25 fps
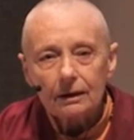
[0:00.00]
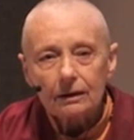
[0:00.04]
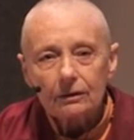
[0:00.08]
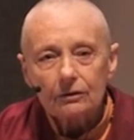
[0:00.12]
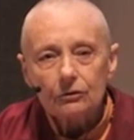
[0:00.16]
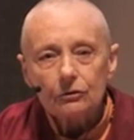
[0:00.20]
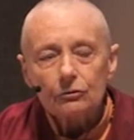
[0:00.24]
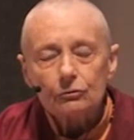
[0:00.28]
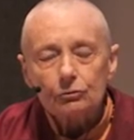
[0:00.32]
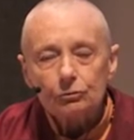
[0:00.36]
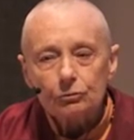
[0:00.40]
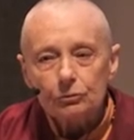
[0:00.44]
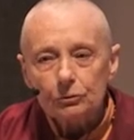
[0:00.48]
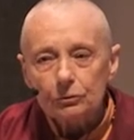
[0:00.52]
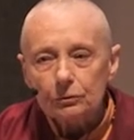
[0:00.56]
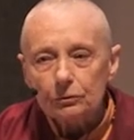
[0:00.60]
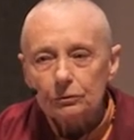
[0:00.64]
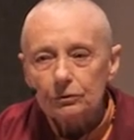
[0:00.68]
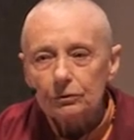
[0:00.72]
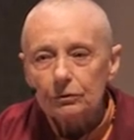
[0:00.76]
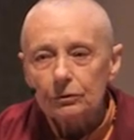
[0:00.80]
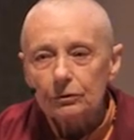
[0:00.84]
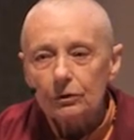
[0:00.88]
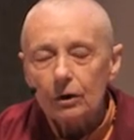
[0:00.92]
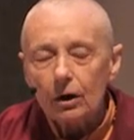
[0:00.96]
the
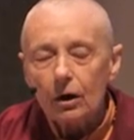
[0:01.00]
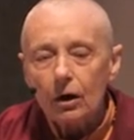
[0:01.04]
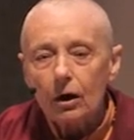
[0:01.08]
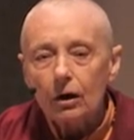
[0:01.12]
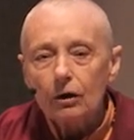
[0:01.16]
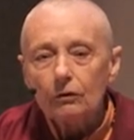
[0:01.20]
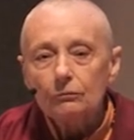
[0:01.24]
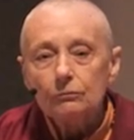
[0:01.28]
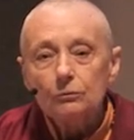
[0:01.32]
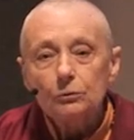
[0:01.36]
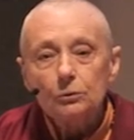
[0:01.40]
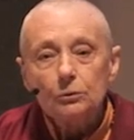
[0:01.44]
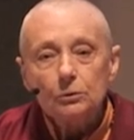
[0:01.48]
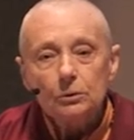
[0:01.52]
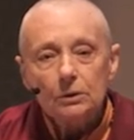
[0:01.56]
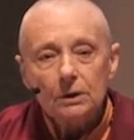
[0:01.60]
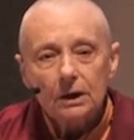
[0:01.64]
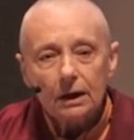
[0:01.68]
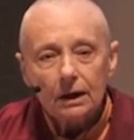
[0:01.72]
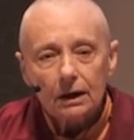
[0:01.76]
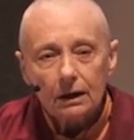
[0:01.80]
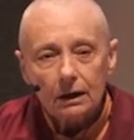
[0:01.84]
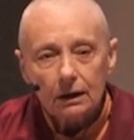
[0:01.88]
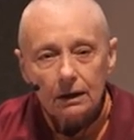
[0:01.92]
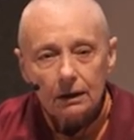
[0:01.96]
truth of
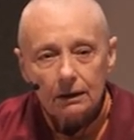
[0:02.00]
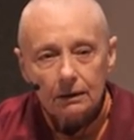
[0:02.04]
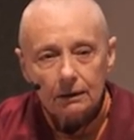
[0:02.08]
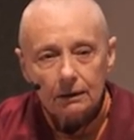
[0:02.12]
dukkha,